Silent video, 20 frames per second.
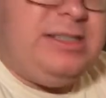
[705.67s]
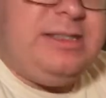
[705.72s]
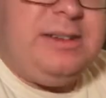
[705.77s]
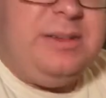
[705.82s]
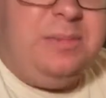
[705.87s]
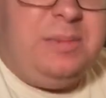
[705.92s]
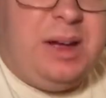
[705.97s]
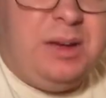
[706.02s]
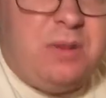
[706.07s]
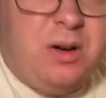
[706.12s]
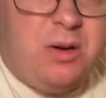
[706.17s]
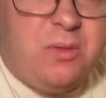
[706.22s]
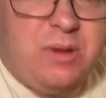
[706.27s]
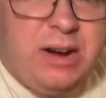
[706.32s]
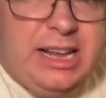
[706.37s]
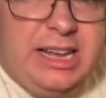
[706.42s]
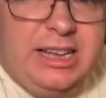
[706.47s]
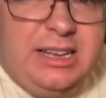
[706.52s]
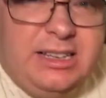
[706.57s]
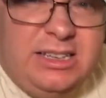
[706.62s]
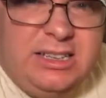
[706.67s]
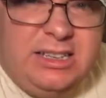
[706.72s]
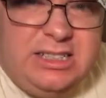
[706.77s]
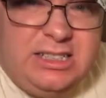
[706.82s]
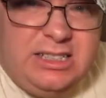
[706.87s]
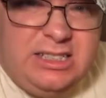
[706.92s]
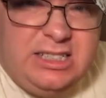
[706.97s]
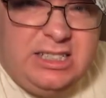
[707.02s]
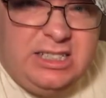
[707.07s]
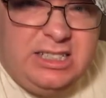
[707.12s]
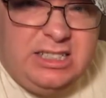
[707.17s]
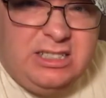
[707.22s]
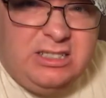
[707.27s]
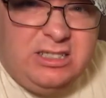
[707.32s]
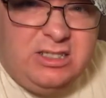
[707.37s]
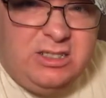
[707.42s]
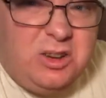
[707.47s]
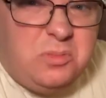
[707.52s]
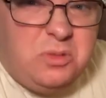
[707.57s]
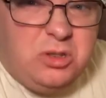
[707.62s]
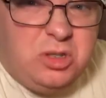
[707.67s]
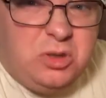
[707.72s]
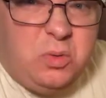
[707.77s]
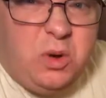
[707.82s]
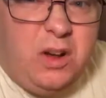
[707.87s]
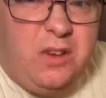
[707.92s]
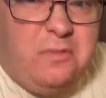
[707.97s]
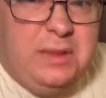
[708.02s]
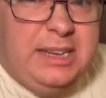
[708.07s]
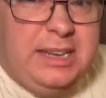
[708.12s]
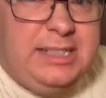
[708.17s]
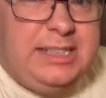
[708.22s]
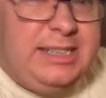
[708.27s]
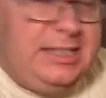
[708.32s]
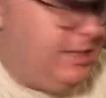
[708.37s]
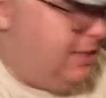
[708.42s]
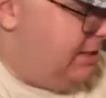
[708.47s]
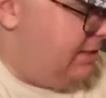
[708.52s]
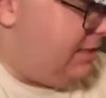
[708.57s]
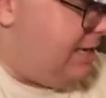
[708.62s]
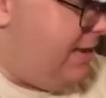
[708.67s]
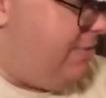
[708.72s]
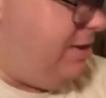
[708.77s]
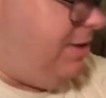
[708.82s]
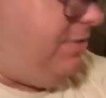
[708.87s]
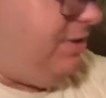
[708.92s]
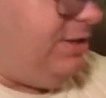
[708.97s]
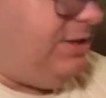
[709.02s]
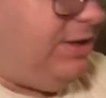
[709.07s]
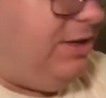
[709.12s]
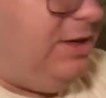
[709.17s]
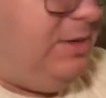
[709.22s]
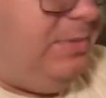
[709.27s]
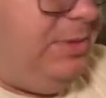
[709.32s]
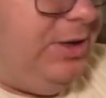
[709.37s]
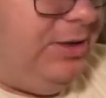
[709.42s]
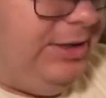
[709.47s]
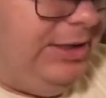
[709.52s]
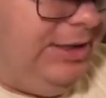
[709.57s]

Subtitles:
I'm already almost 12 minutes into this. I haven't even started building,